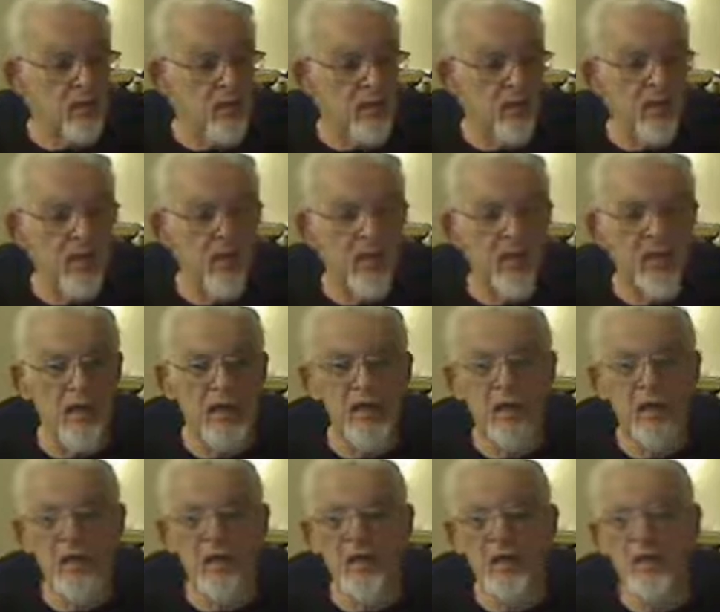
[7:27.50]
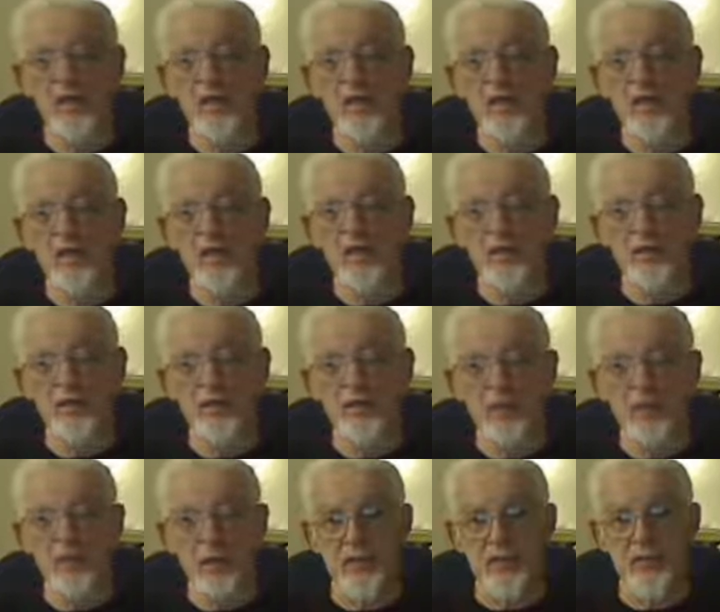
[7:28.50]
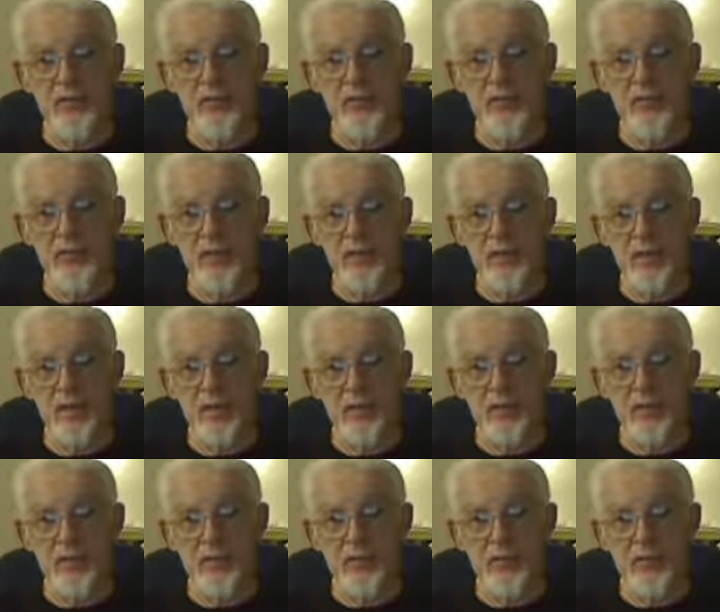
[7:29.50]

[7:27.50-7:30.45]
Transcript: what's the best word for it?